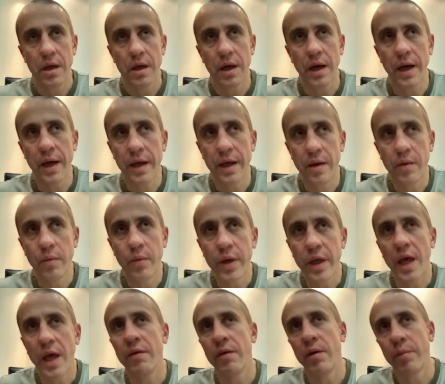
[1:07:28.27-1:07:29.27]
We
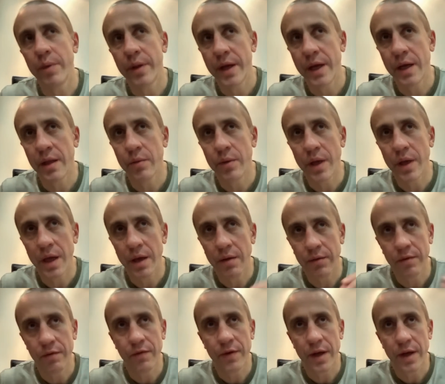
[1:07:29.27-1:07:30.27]
have a plan. We
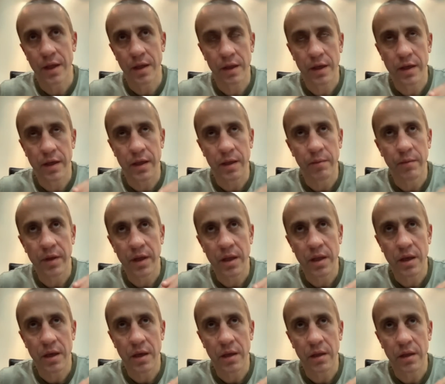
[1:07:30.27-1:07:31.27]
have to finalize some
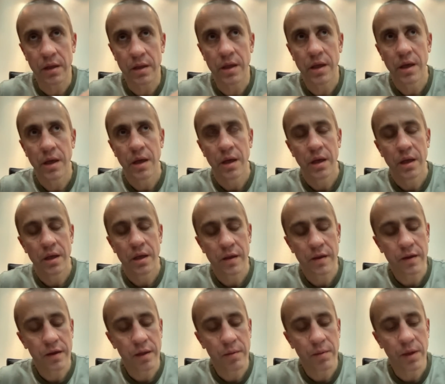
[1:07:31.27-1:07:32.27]
details.
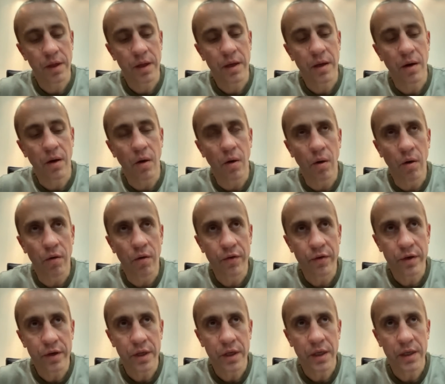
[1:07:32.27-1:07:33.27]
It's going to be
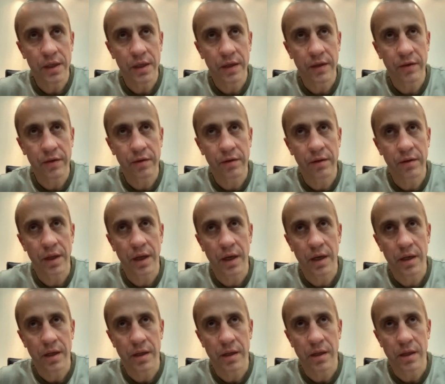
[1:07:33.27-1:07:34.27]
over
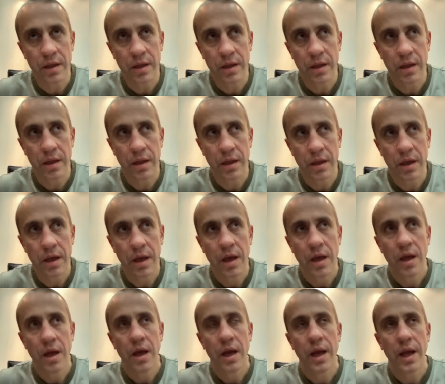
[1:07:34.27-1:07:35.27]
collateralized,
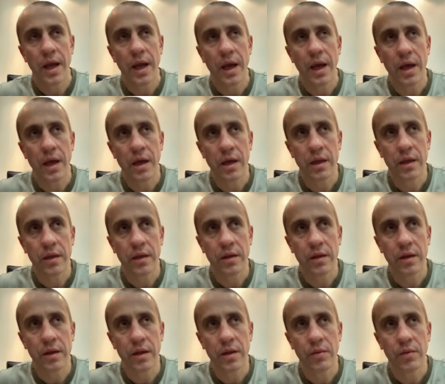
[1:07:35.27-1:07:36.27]
and
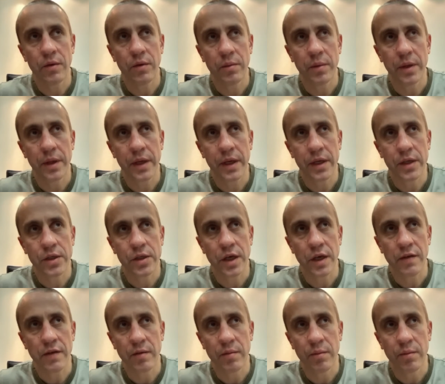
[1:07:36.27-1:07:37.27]
it will be
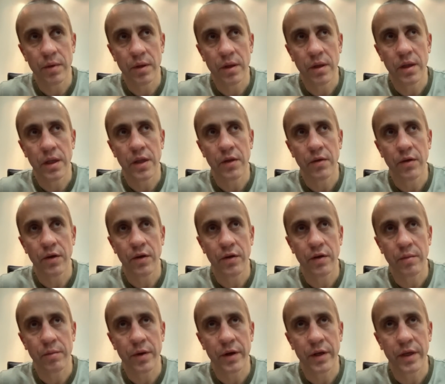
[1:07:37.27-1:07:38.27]
adjustable to
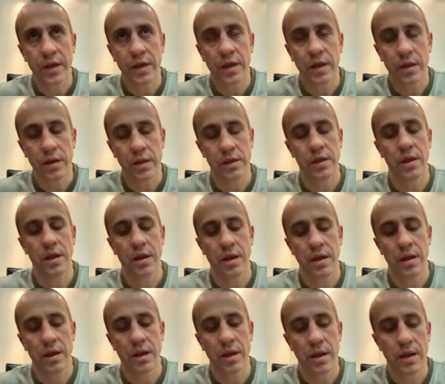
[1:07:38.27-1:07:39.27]
current market conditions.